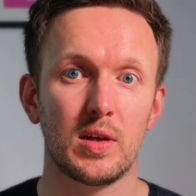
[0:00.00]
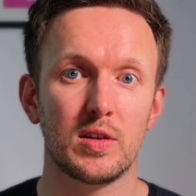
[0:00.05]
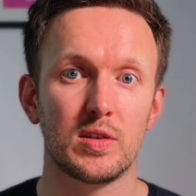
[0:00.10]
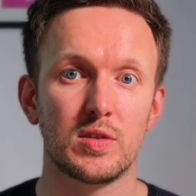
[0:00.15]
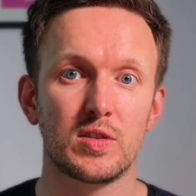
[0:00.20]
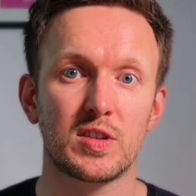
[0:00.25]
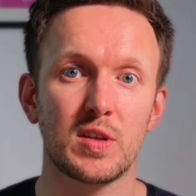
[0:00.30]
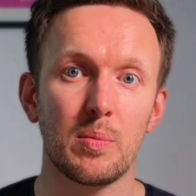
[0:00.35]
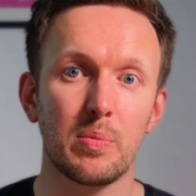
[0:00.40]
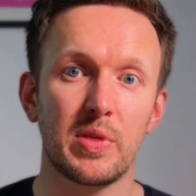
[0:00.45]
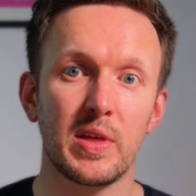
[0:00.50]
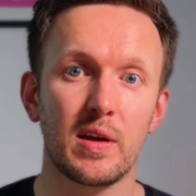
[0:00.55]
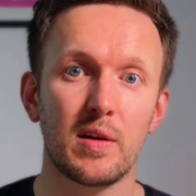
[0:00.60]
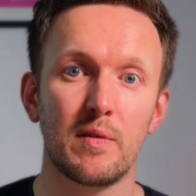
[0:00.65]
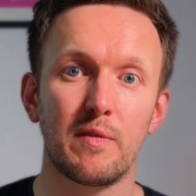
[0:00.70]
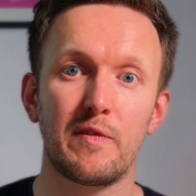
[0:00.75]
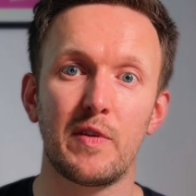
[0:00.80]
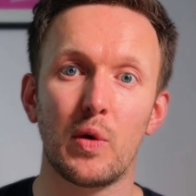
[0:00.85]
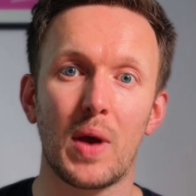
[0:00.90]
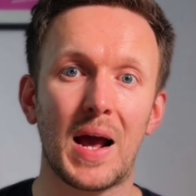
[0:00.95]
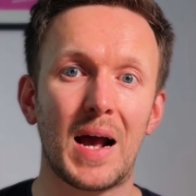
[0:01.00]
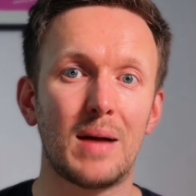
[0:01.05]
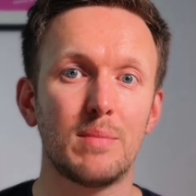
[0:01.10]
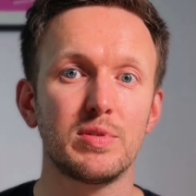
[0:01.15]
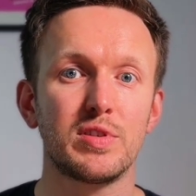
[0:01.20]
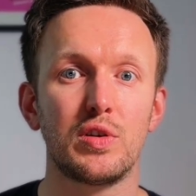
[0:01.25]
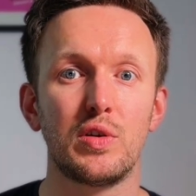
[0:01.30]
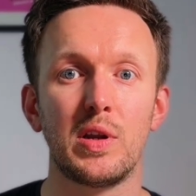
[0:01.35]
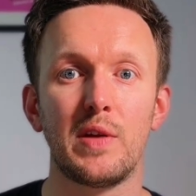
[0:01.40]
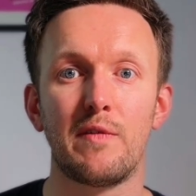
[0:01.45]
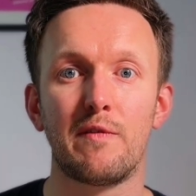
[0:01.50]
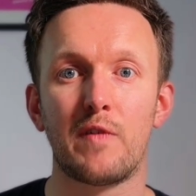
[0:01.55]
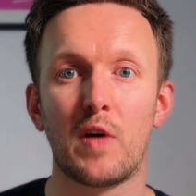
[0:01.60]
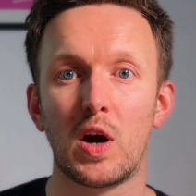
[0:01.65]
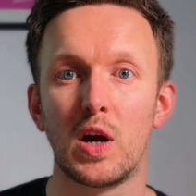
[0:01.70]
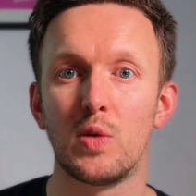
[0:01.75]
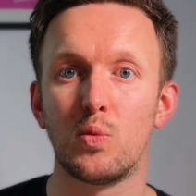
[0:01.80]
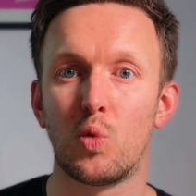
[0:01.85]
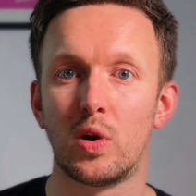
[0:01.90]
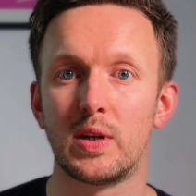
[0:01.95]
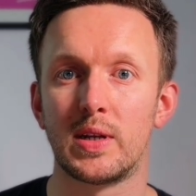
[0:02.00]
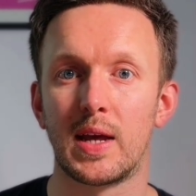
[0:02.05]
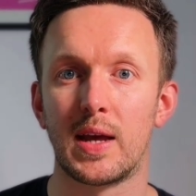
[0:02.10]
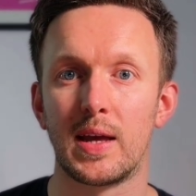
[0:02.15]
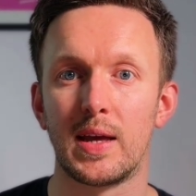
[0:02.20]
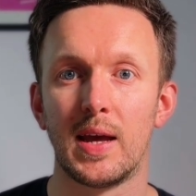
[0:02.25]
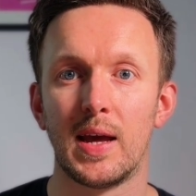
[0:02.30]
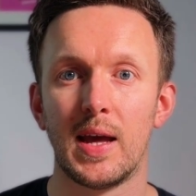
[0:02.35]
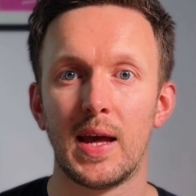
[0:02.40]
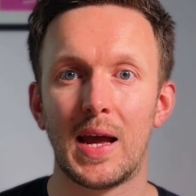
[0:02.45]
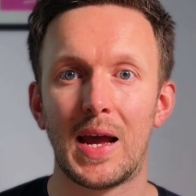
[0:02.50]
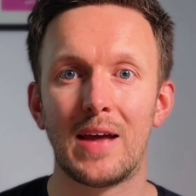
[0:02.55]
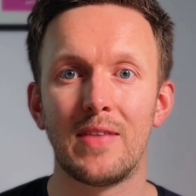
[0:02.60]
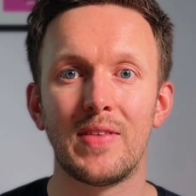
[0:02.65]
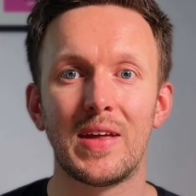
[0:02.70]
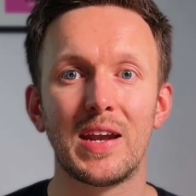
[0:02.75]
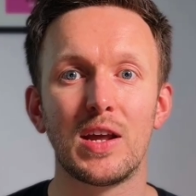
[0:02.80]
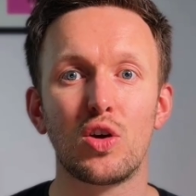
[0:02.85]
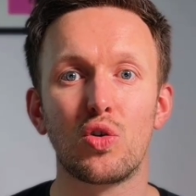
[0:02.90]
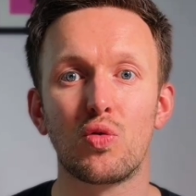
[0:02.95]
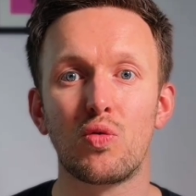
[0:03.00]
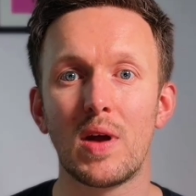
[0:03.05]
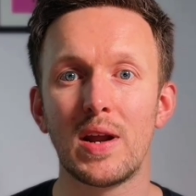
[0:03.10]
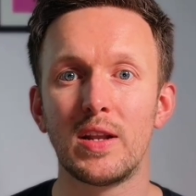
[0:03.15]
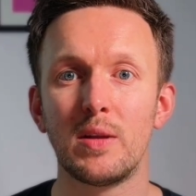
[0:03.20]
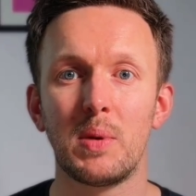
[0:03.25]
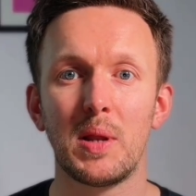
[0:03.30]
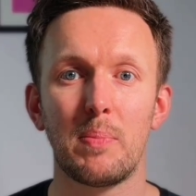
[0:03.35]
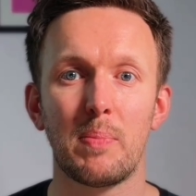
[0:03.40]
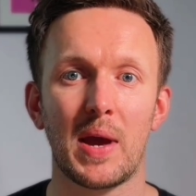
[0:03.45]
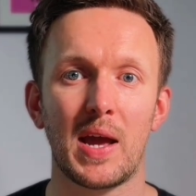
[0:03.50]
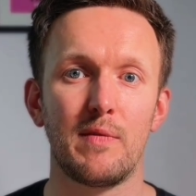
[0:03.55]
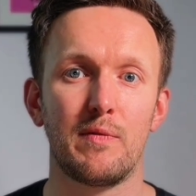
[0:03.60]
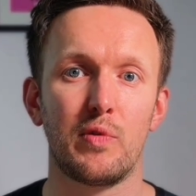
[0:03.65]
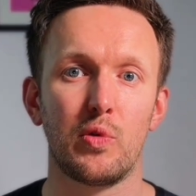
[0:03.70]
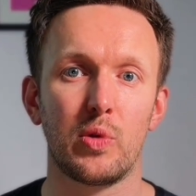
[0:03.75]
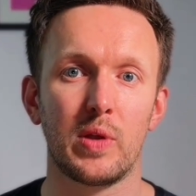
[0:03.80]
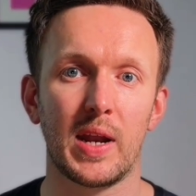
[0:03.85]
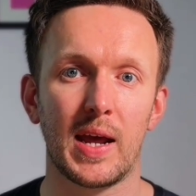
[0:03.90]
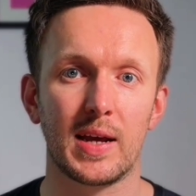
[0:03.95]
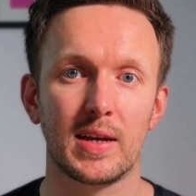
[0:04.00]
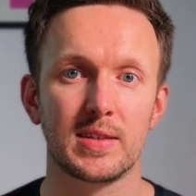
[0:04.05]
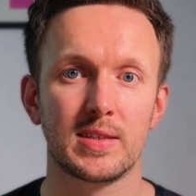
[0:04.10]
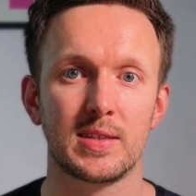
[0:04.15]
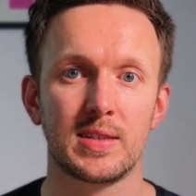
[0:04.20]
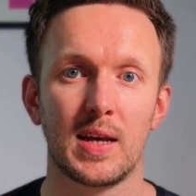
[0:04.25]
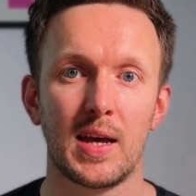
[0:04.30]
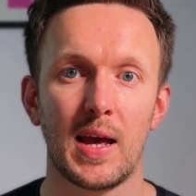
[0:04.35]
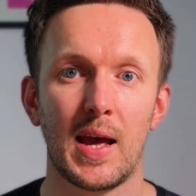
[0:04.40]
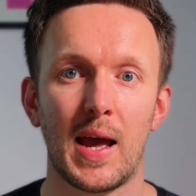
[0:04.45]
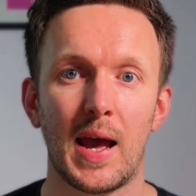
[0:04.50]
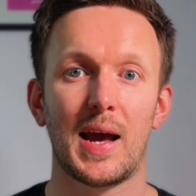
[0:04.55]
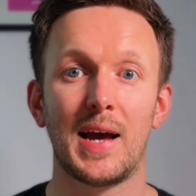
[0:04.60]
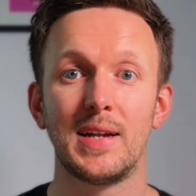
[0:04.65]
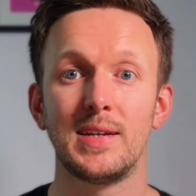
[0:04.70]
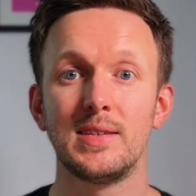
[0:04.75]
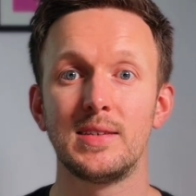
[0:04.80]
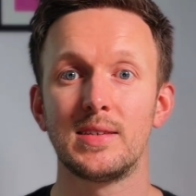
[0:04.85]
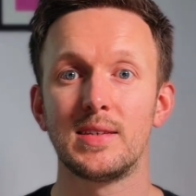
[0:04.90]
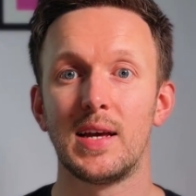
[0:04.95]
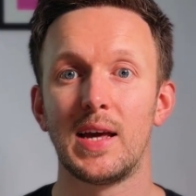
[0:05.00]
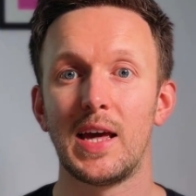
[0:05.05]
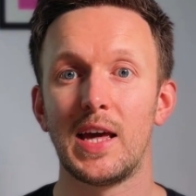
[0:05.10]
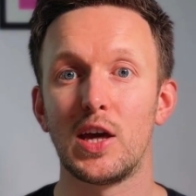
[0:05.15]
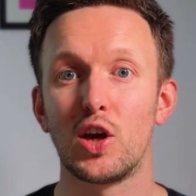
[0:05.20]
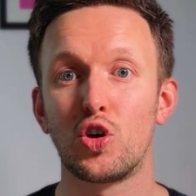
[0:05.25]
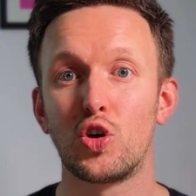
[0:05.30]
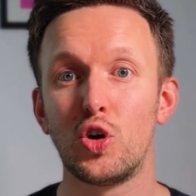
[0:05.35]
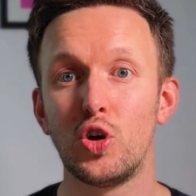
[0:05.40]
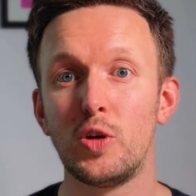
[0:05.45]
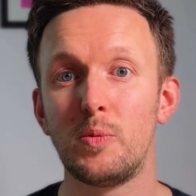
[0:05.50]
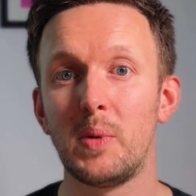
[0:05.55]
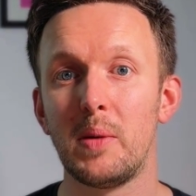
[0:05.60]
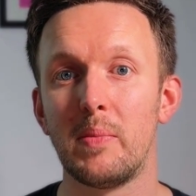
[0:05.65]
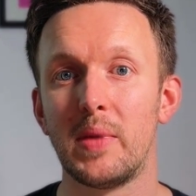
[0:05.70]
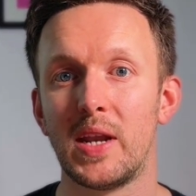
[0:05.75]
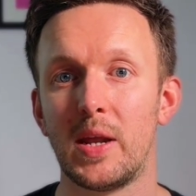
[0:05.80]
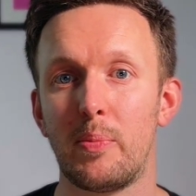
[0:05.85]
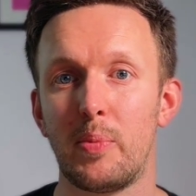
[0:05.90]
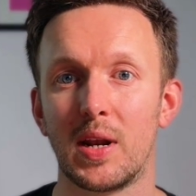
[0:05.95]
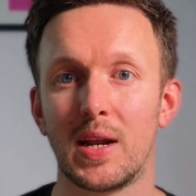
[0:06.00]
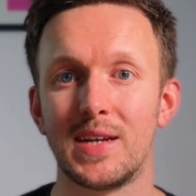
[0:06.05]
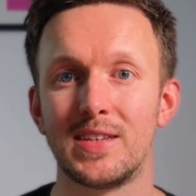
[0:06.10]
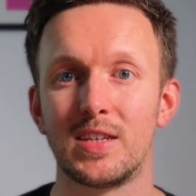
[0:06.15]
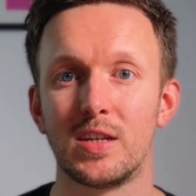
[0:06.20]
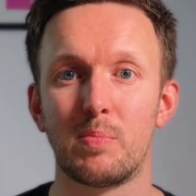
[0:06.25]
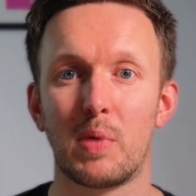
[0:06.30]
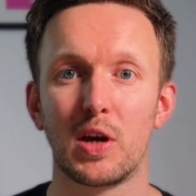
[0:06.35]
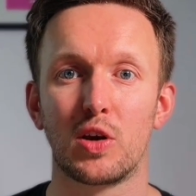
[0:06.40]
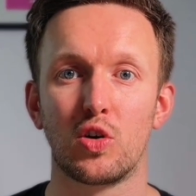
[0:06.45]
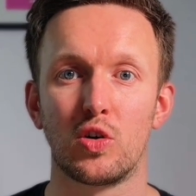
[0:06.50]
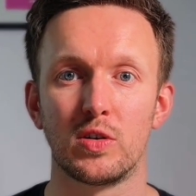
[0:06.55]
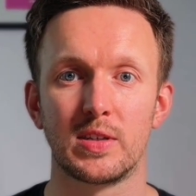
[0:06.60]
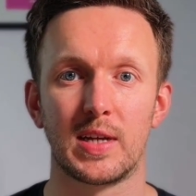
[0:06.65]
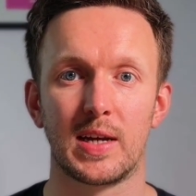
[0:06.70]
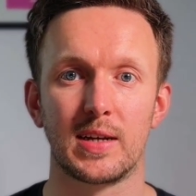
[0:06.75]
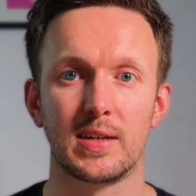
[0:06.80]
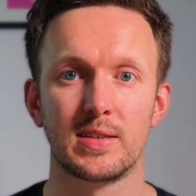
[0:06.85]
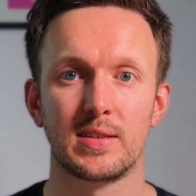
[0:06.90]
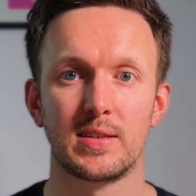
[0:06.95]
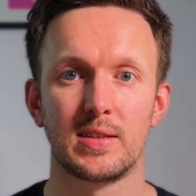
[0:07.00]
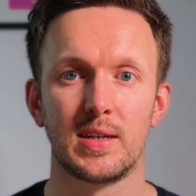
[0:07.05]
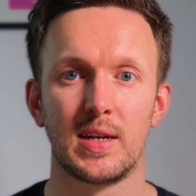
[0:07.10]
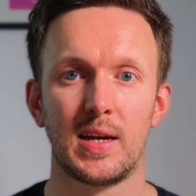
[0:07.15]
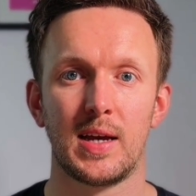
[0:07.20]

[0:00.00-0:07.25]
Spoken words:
Something can feel absolutely fine one day and then incredibly painful the next. And it could be manipulated by context.